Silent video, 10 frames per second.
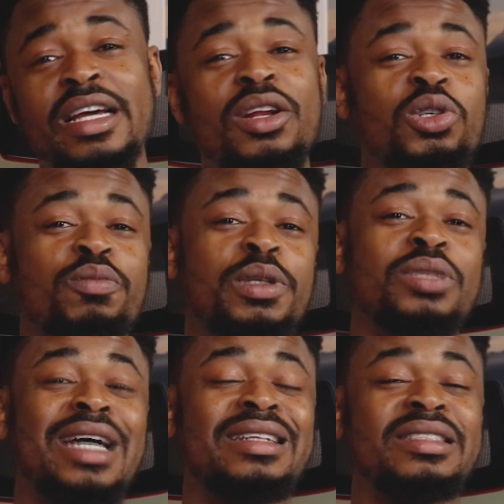There are a lot of
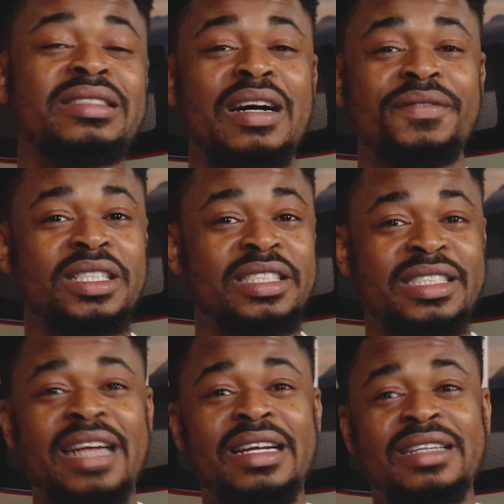people that need graphic
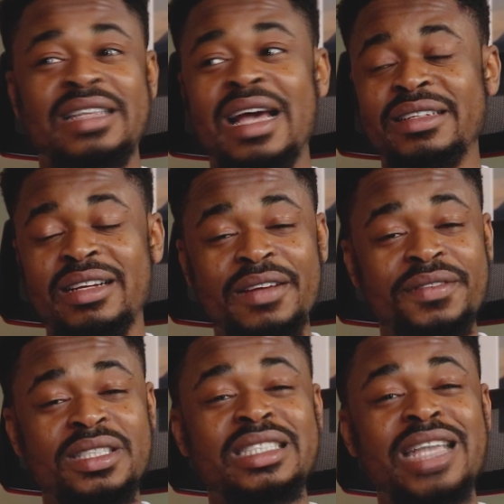designers, and
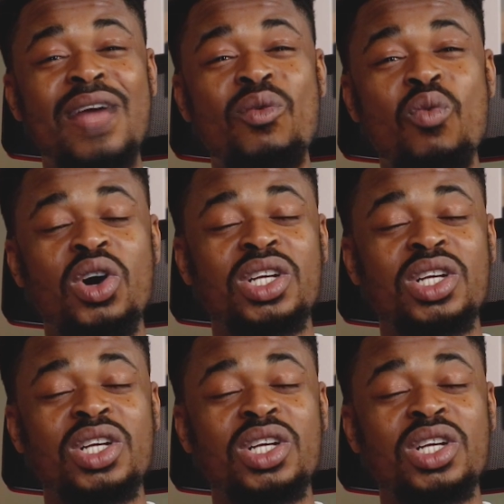graphic design